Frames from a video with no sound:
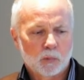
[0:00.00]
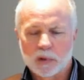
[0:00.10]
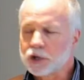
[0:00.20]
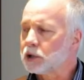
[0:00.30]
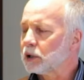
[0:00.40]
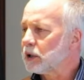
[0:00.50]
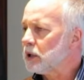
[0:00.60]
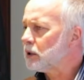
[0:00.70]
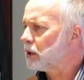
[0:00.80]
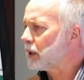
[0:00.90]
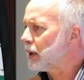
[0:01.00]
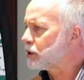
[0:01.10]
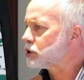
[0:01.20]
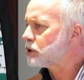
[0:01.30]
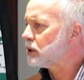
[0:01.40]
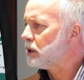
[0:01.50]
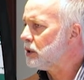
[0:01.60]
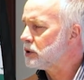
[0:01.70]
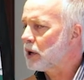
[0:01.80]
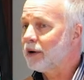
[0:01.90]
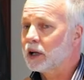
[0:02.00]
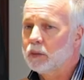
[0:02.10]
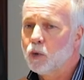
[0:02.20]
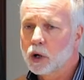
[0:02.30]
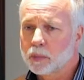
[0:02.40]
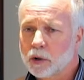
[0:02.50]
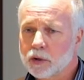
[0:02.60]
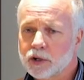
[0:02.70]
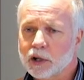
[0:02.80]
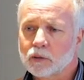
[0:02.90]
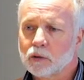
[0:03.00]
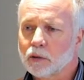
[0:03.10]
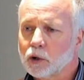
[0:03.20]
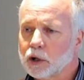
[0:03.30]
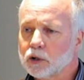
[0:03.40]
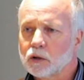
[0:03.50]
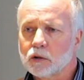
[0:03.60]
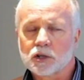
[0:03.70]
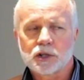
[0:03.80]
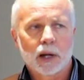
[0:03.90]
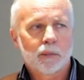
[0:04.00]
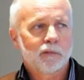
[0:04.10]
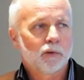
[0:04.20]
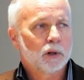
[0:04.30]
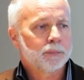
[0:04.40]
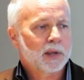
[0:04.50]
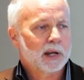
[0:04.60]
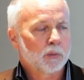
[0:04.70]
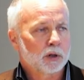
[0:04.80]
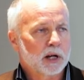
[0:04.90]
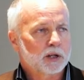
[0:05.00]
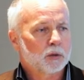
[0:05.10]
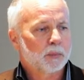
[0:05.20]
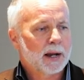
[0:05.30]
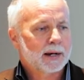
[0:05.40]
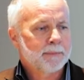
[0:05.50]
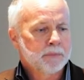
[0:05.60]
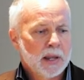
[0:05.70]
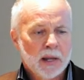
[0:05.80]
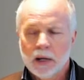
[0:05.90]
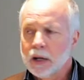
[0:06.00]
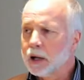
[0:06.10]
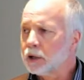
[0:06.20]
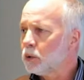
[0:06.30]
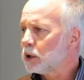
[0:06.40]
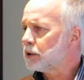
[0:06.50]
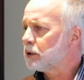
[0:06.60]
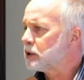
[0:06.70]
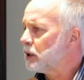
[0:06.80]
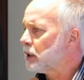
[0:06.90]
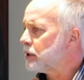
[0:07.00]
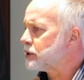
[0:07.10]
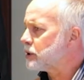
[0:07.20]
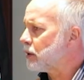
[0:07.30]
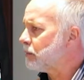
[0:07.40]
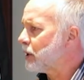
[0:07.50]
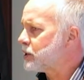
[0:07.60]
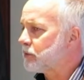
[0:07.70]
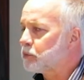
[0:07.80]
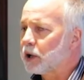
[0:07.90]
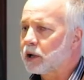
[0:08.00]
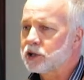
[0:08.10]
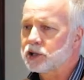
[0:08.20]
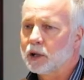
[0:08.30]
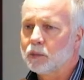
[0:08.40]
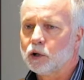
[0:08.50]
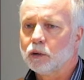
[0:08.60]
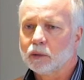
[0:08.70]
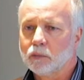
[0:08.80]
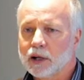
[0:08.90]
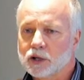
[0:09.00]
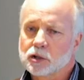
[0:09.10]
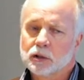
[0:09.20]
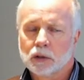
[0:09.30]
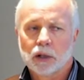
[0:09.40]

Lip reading: recently announced the Taranaki Monga project. We were looking to do the same for Egmont National Park, and the work that the Zero Invasive Predators team are doing, based